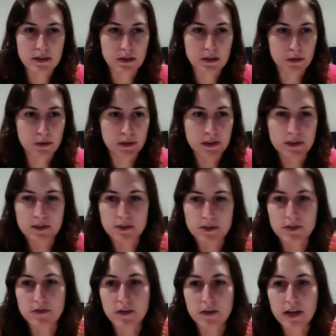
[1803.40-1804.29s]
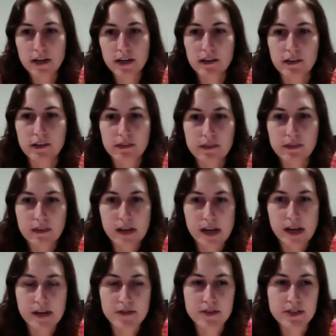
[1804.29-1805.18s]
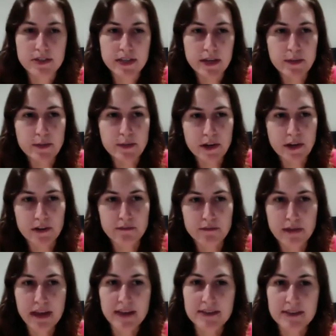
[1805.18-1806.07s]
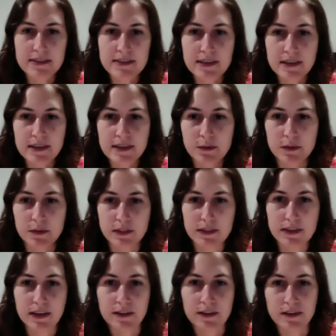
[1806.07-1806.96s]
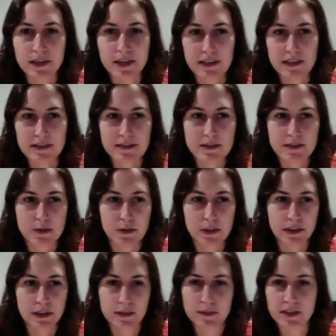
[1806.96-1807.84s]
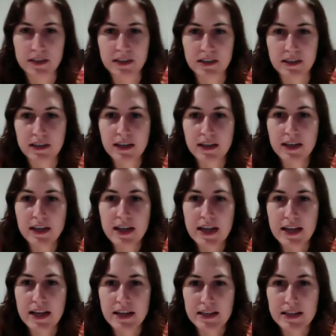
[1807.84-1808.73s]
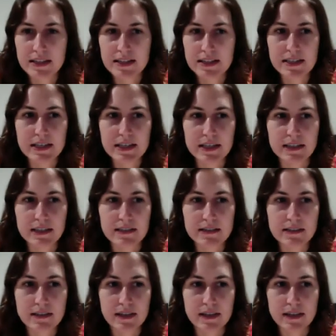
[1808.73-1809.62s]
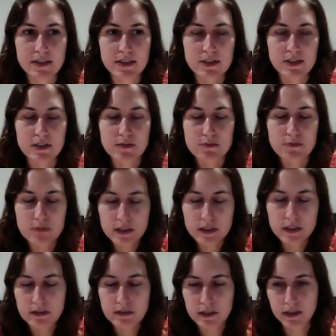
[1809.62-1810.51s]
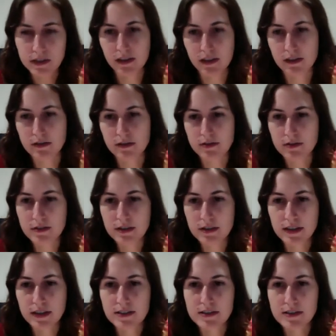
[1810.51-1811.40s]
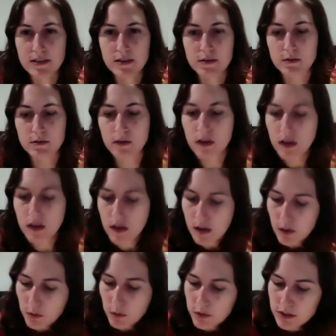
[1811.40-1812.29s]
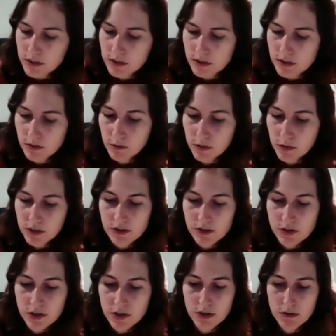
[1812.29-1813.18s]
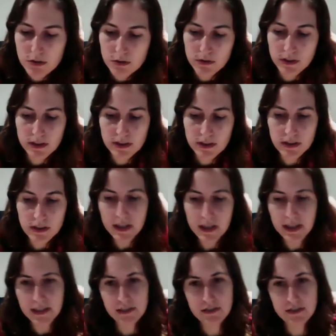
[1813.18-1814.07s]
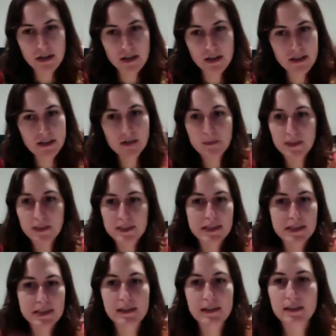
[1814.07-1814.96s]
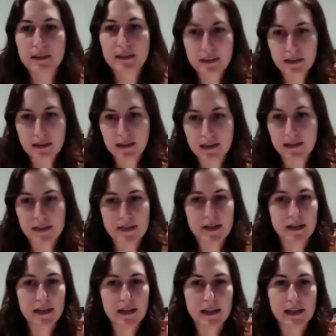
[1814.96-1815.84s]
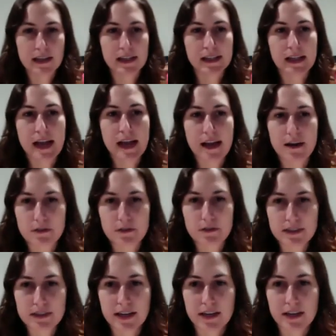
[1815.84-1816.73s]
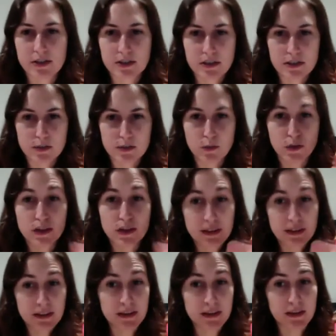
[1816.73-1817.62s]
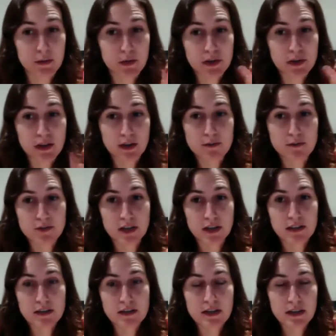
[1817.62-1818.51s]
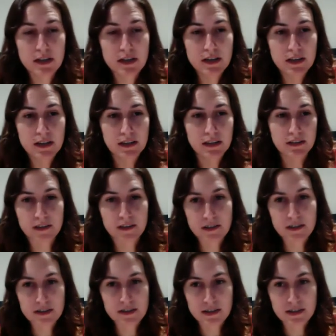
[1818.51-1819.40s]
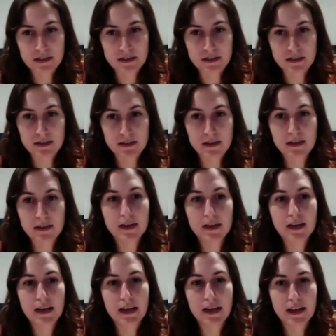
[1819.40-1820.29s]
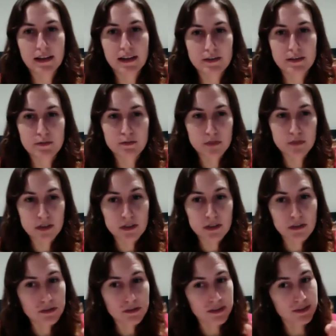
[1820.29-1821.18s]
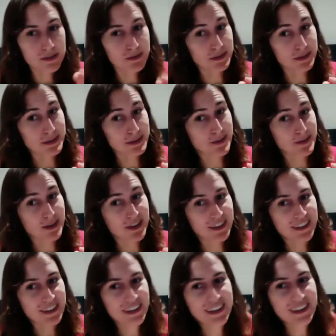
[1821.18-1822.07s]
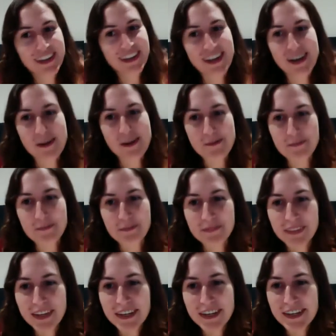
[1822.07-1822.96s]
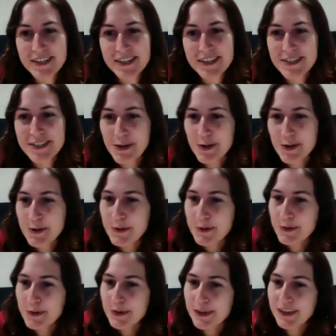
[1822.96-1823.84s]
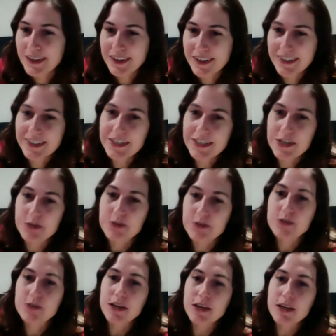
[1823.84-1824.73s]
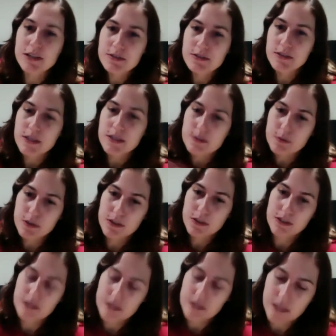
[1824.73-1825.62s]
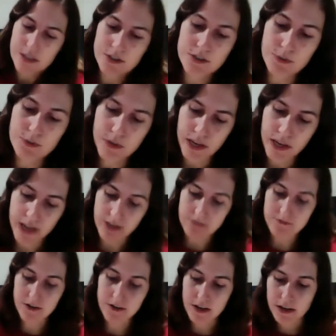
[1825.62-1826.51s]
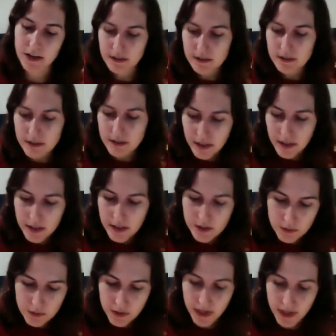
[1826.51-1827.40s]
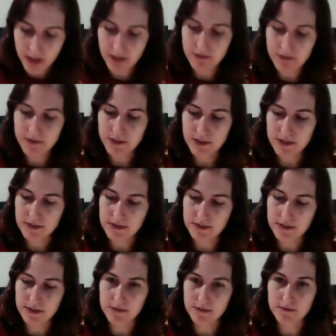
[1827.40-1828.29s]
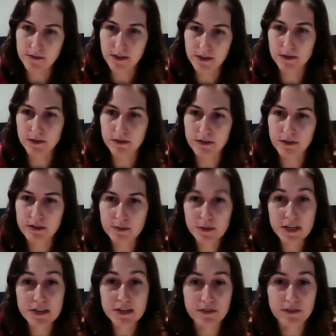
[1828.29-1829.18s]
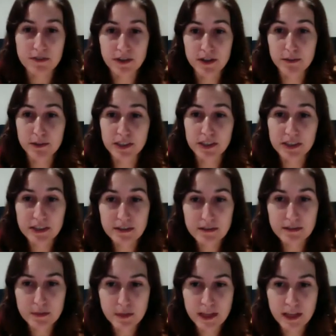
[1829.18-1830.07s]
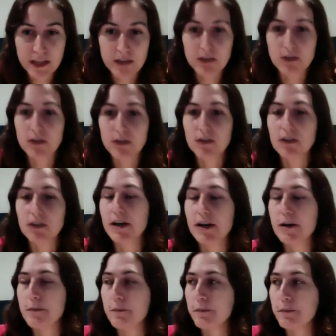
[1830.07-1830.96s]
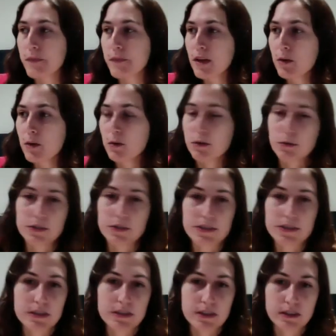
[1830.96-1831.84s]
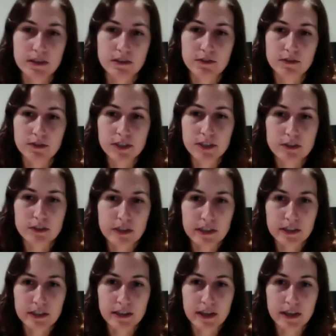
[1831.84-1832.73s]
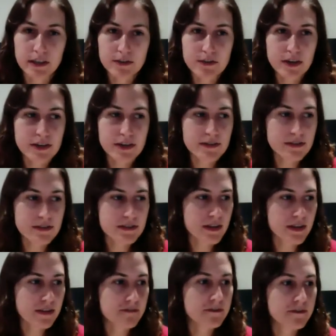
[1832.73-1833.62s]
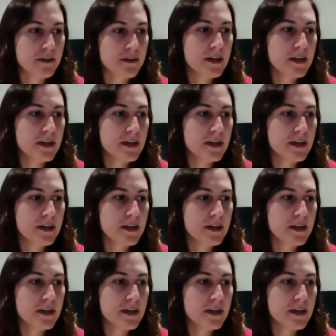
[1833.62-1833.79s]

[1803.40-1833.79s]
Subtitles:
within a certain radius have the same amount of mass within that radius holding them in, and they just get really, really close. And so we can show that there's not some extended thing. It's not like a cloud. It actually is one thing, one object in the very center, and it's really, really, really small. So that's one of the indications we have. Another indication we have is the speed of variability of the black hole. When we see the flickering in the X-rays and stuff,